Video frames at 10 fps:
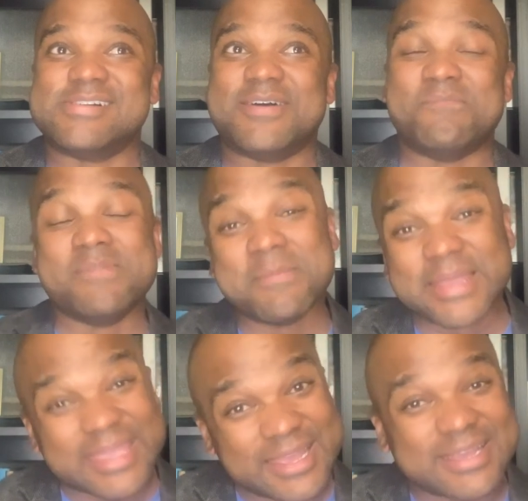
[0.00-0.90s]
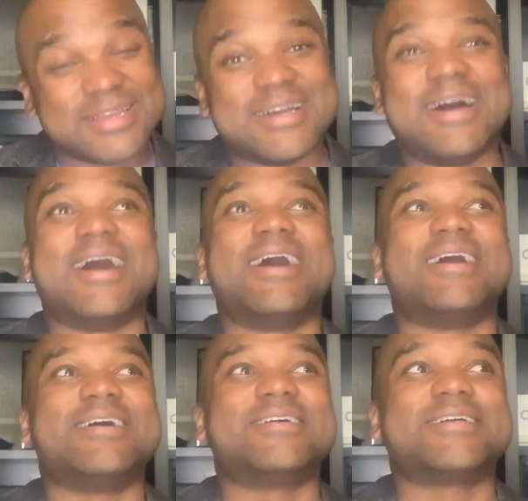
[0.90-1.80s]
mimicking
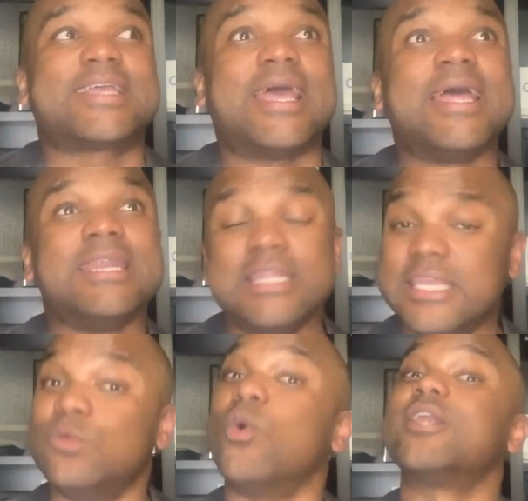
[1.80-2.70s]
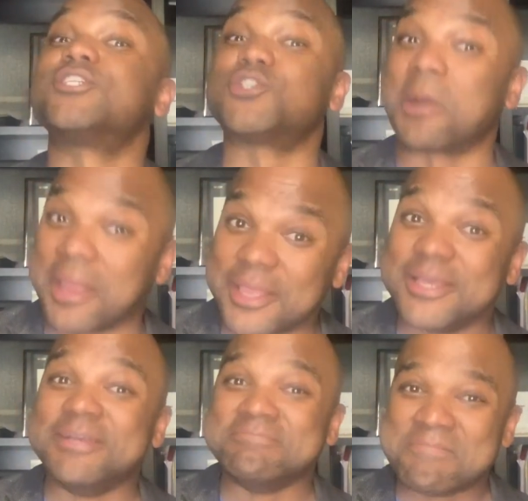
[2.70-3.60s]
uh, can lead one astray.
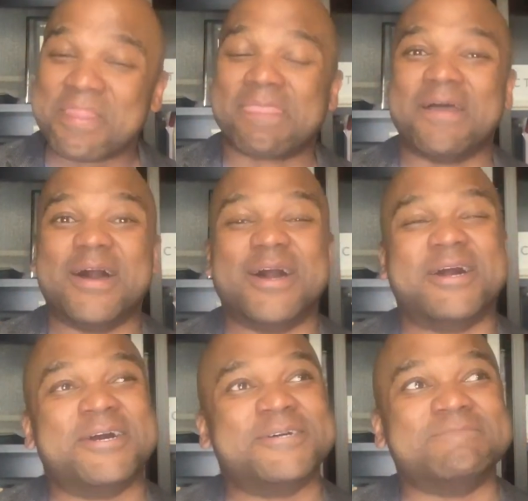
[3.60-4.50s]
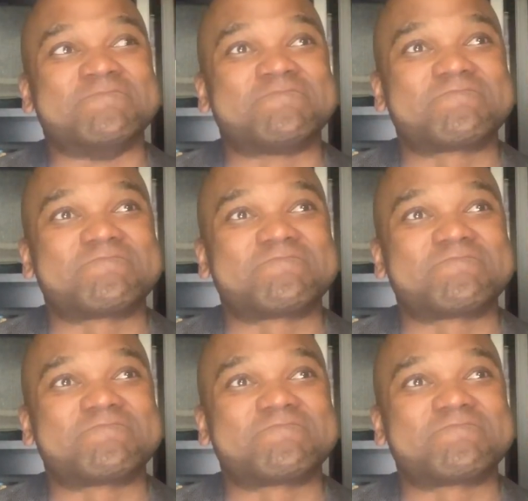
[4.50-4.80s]
Um,